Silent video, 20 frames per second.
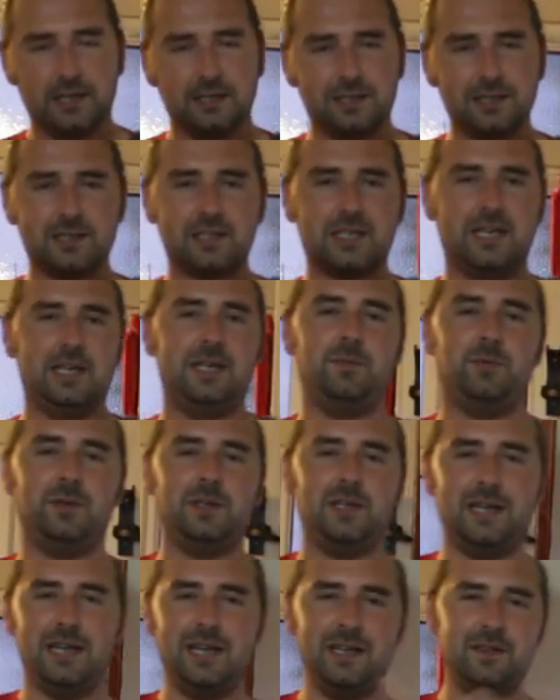Just keep
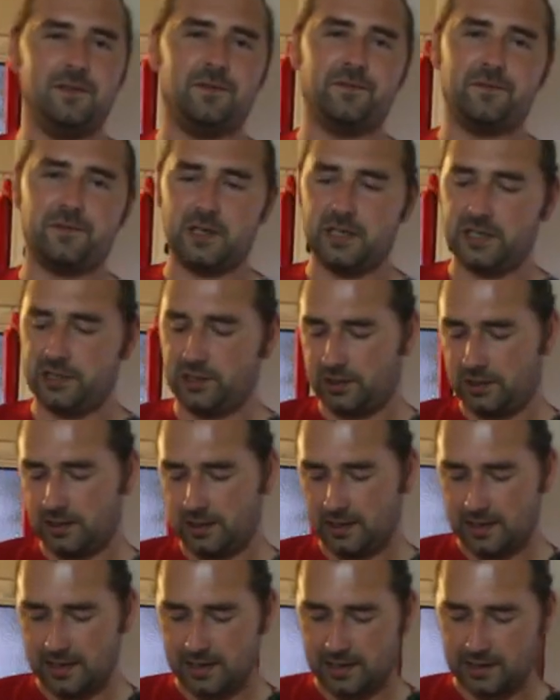it in the fridge,
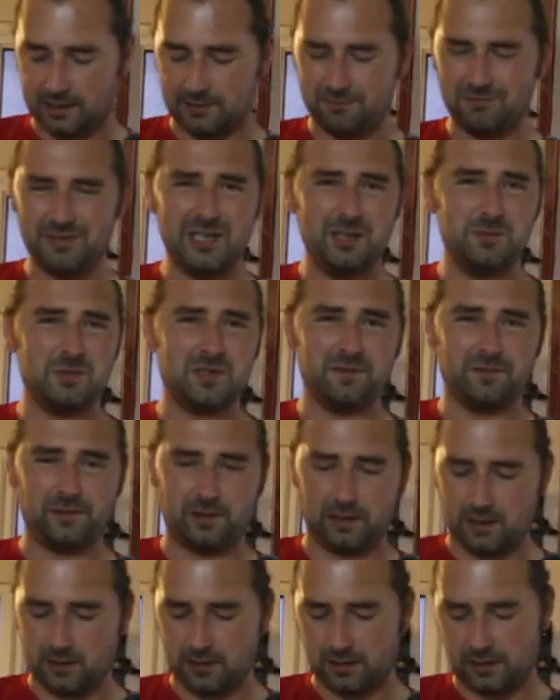keeps it for
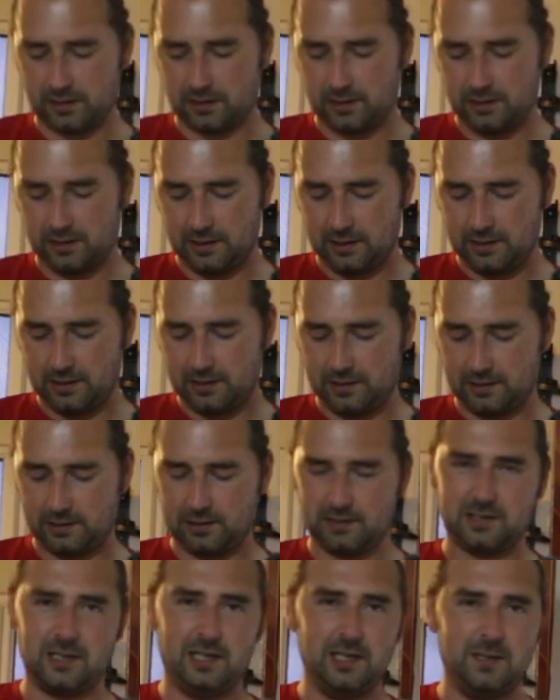longer, and
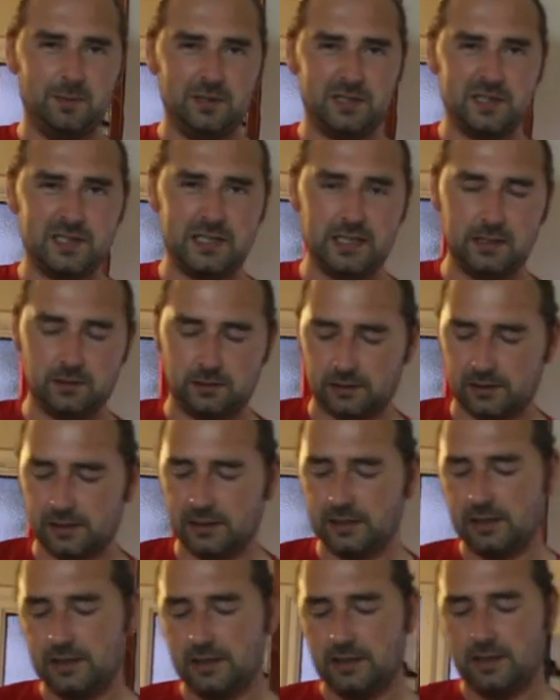just keep it sealed.
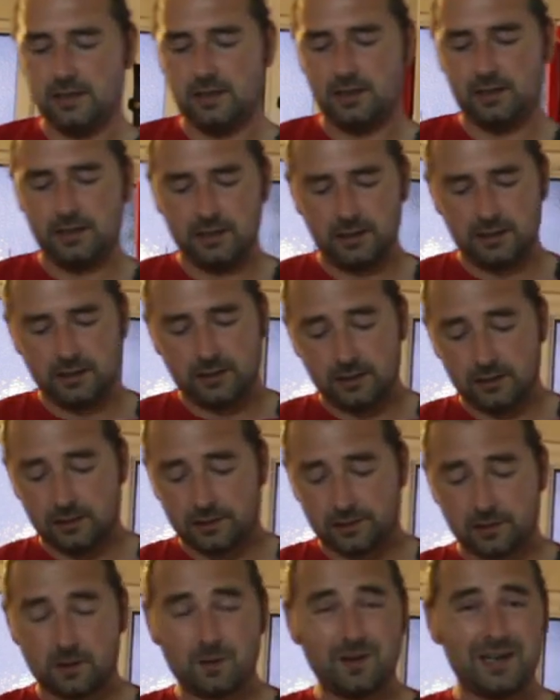
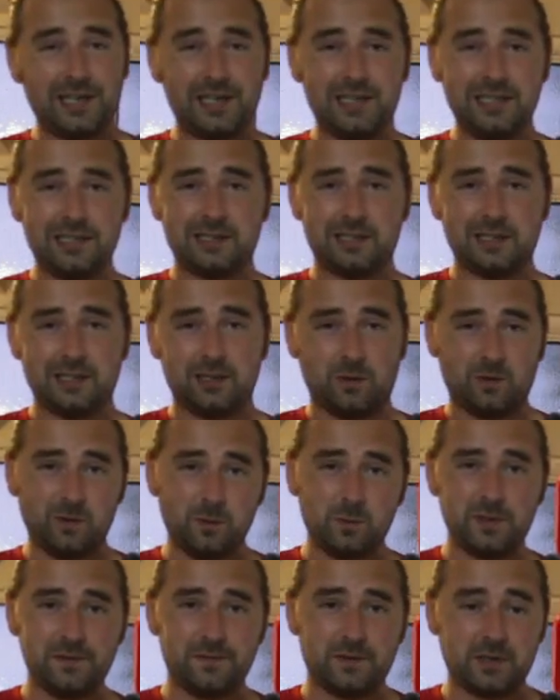So quite literally
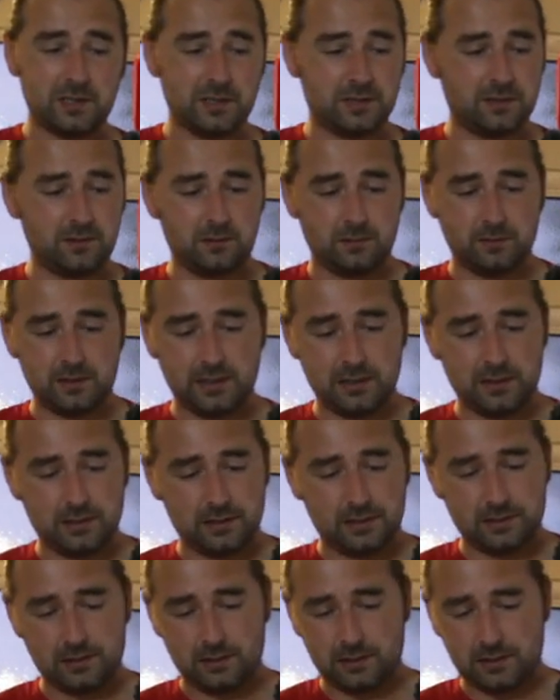all we've got to do
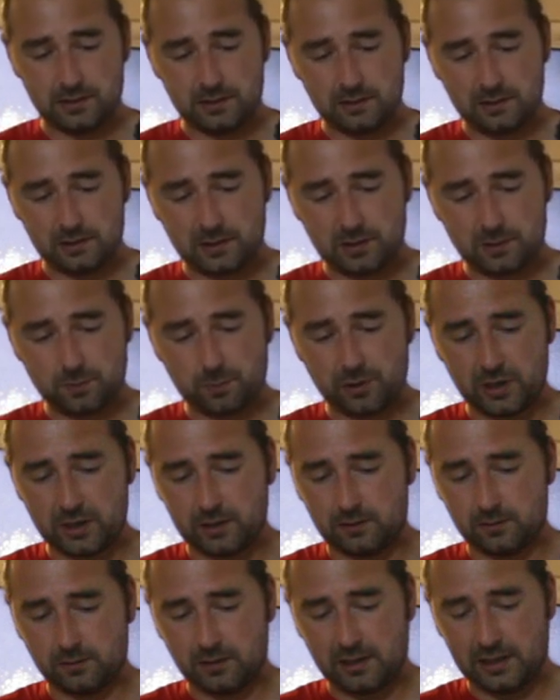is just
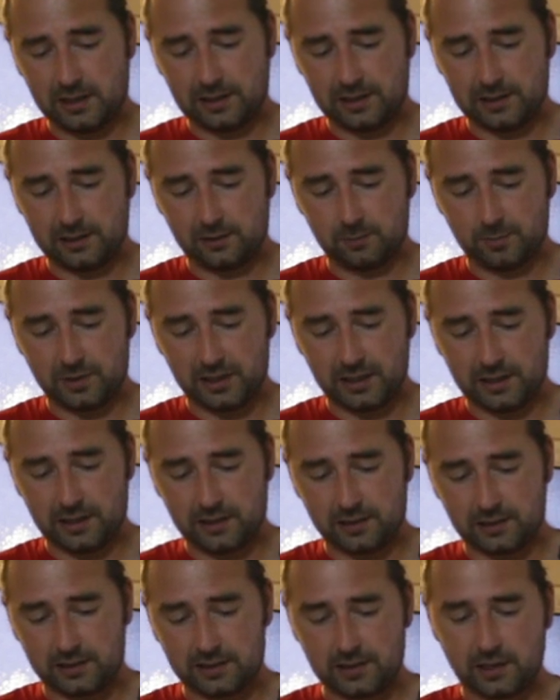sprinkle a little bit
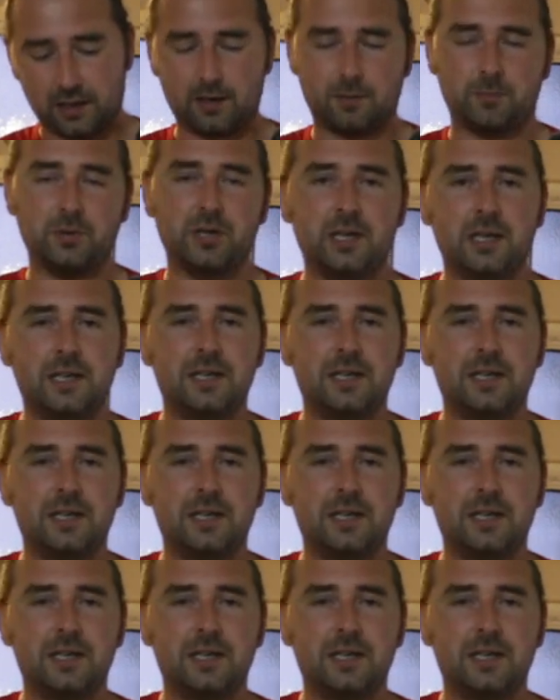in the top.